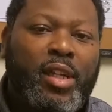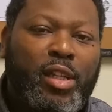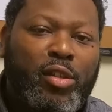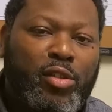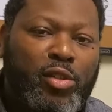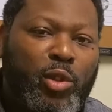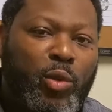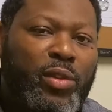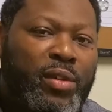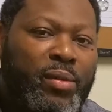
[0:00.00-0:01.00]
do
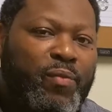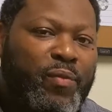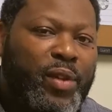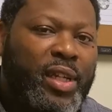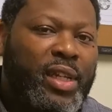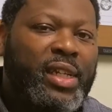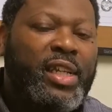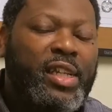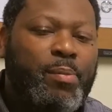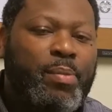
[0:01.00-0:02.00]
the villain need to
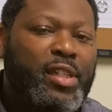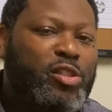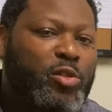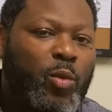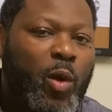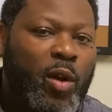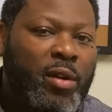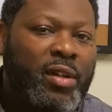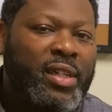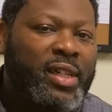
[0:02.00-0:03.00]
be stronger
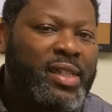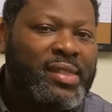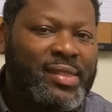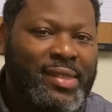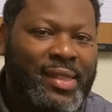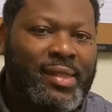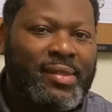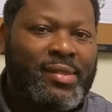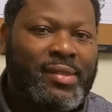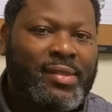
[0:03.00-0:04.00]
in the
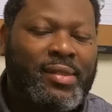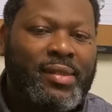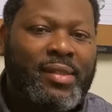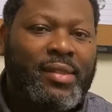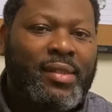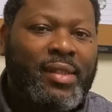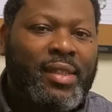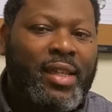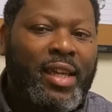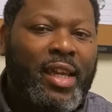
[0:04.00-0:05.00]
sense in